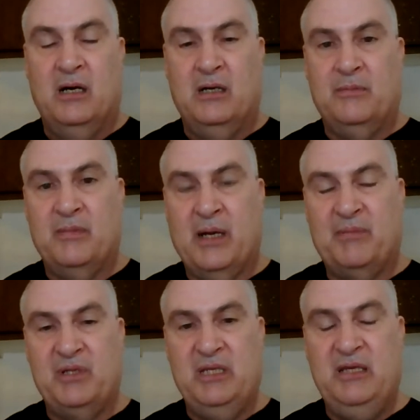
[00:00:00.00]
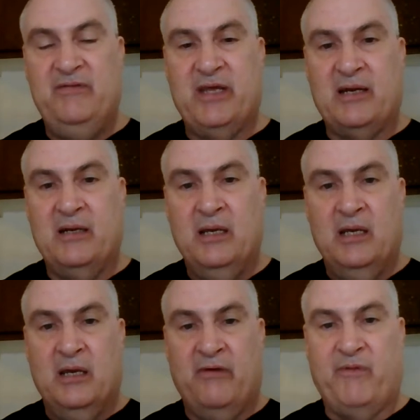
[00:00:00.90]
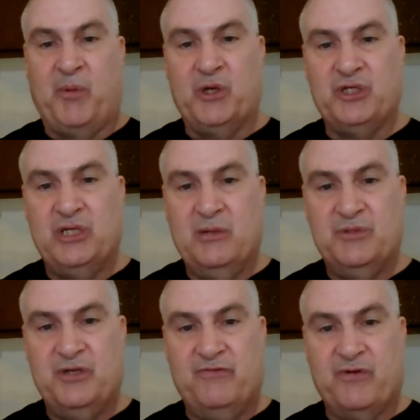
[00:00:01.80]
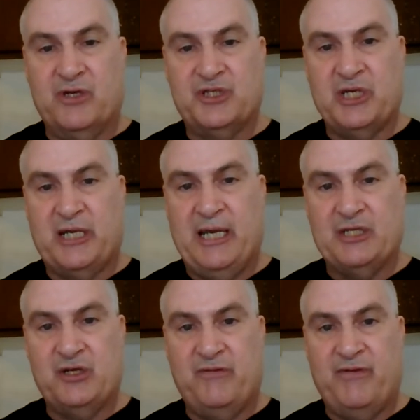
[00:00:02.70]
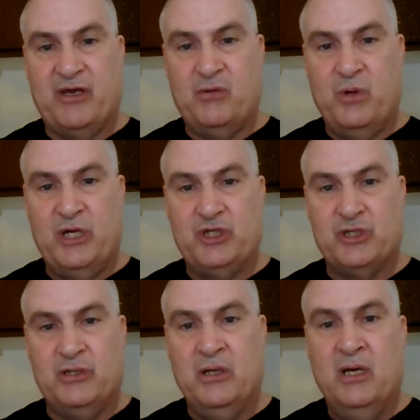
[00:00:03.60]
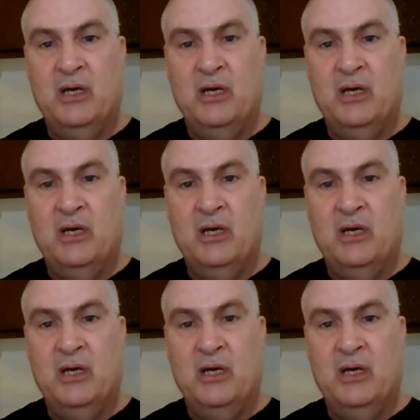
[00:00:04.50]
I believe that if a person comes in for a psychiatric evaluation,